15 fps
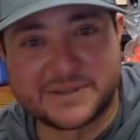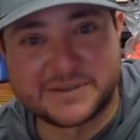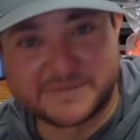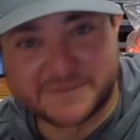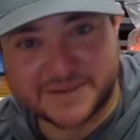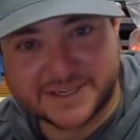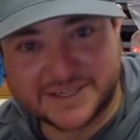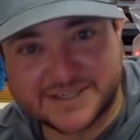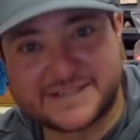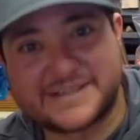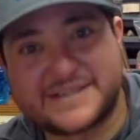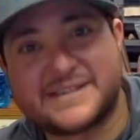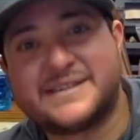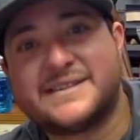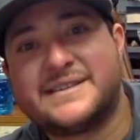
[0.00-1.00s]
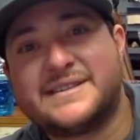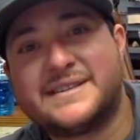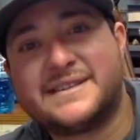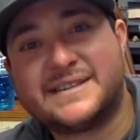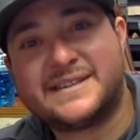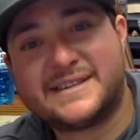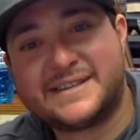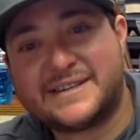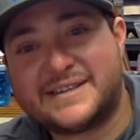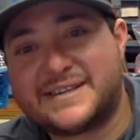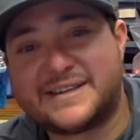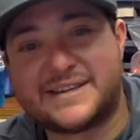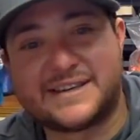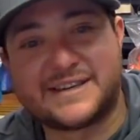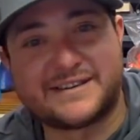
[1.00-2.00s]
bluefish,
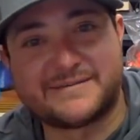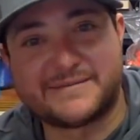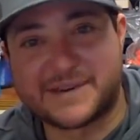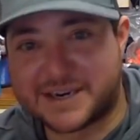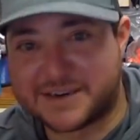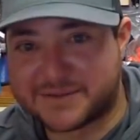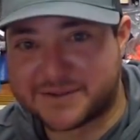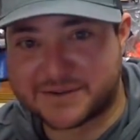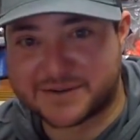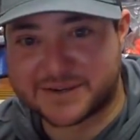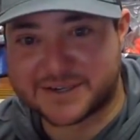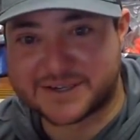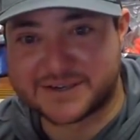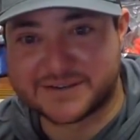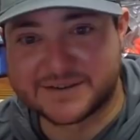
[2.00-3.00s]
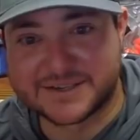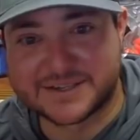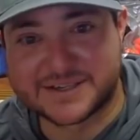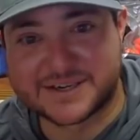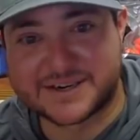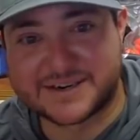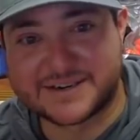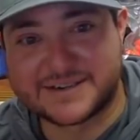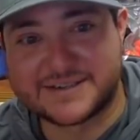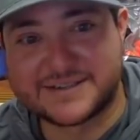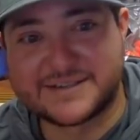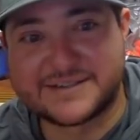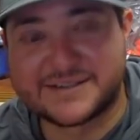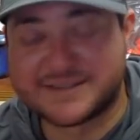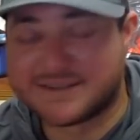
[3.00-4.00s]
offshore tuna, shark,
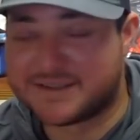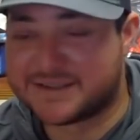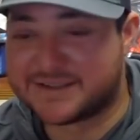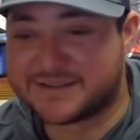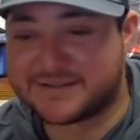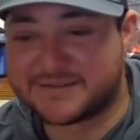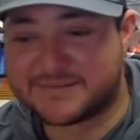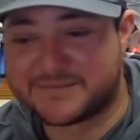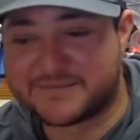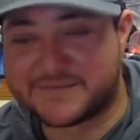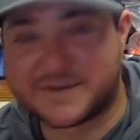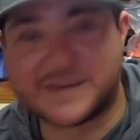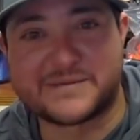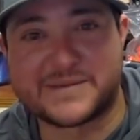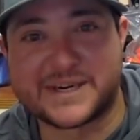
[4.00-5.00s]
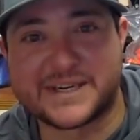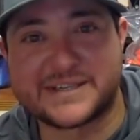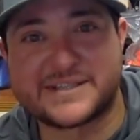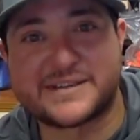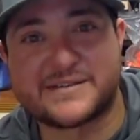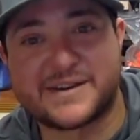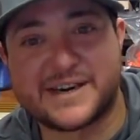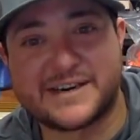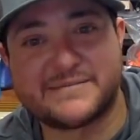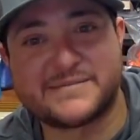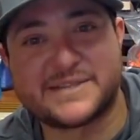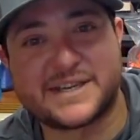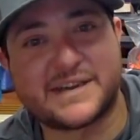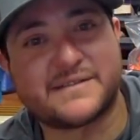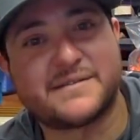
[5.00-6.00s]
just follow my Instagram,
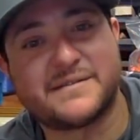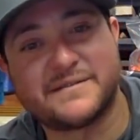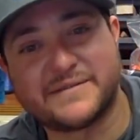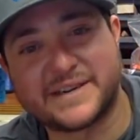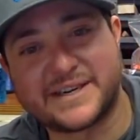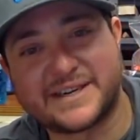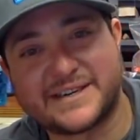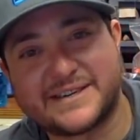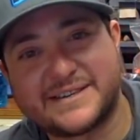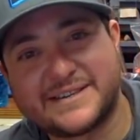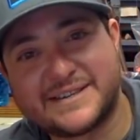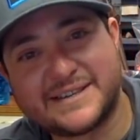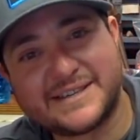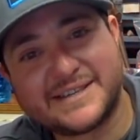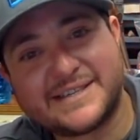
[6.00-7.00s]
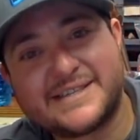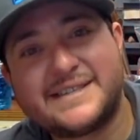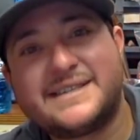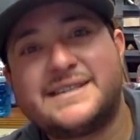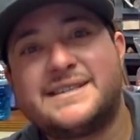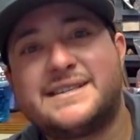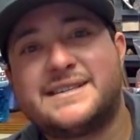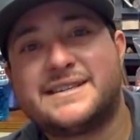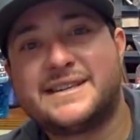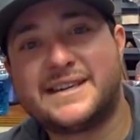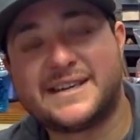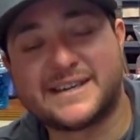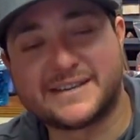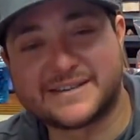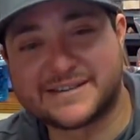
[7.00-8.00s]
South of the Vineyard,
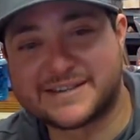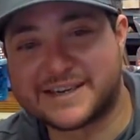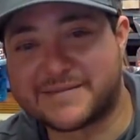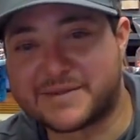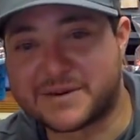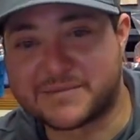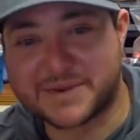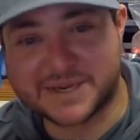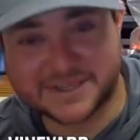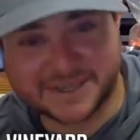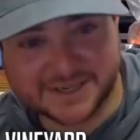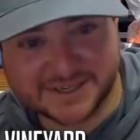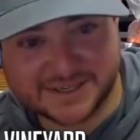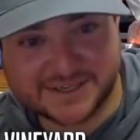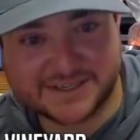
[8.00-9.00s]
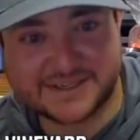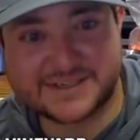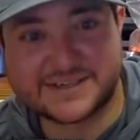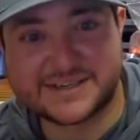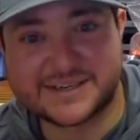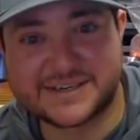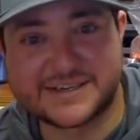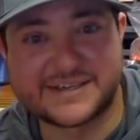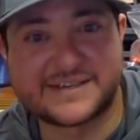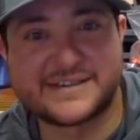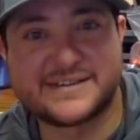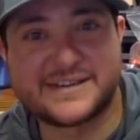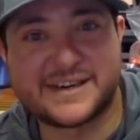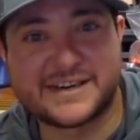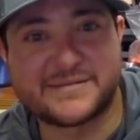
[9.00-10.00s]
and send me a message,
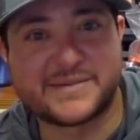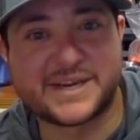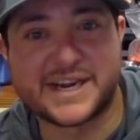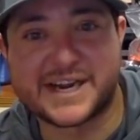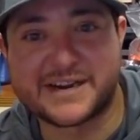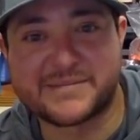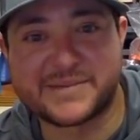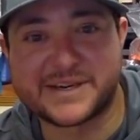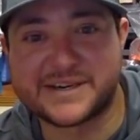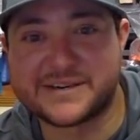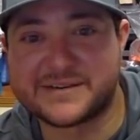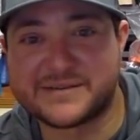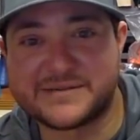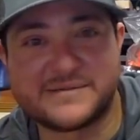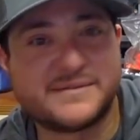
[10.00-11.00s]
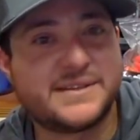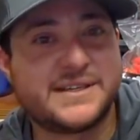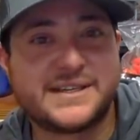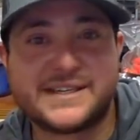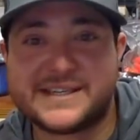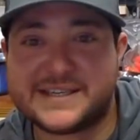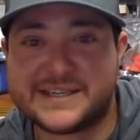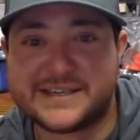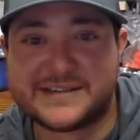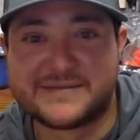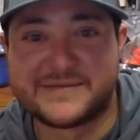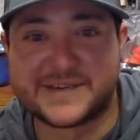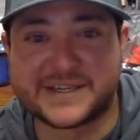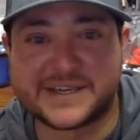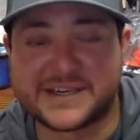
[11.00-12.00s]
and I'd be happy to
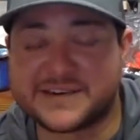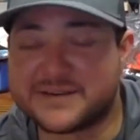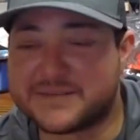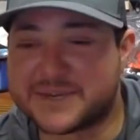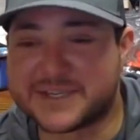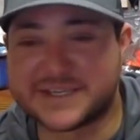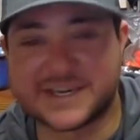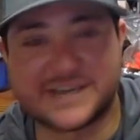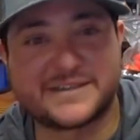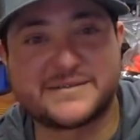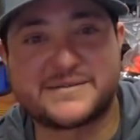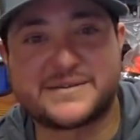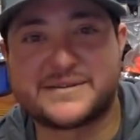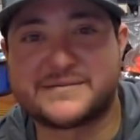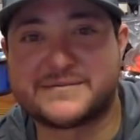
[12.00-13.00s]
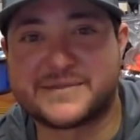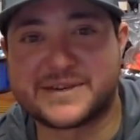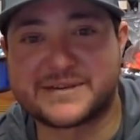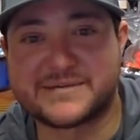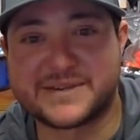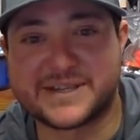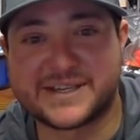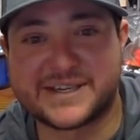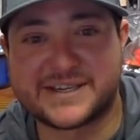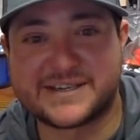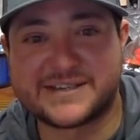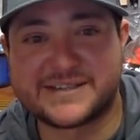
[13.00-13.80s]
fit you into my schedule and work with you.